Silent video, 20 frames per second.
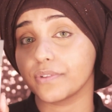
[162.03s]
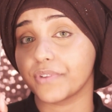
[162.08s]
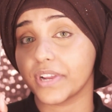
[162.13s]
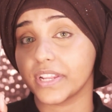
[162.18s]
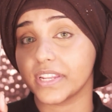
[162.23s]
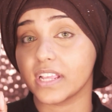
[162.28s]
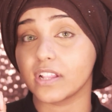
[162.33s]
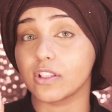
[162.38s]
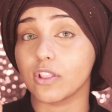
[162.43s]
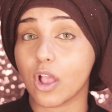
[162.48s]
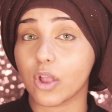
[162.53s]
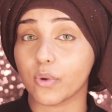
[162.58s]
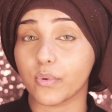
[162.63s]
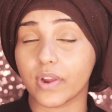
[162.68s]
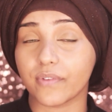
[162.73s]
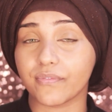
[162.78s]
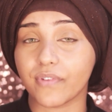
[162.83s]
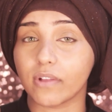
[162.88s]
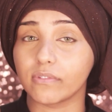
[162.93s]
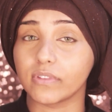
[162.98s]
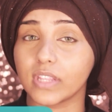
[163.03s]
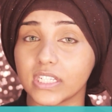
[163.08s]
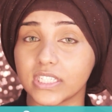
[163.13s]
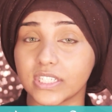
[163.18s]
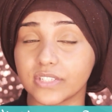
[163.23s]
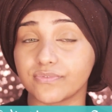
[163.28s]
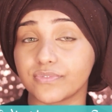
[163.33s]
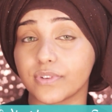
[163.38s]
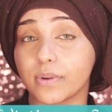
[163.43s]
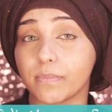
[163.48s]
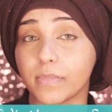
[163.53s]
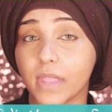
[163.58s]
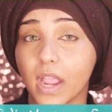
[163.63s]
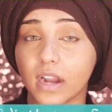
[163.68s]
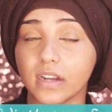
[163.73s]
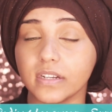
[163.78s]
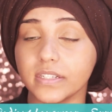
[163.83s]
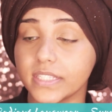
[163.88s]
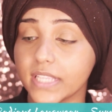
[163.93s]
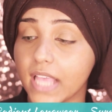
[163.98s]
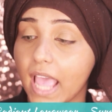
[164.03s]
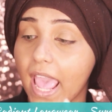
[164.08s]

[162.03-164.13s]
Radiant Longwear foundation from NARS,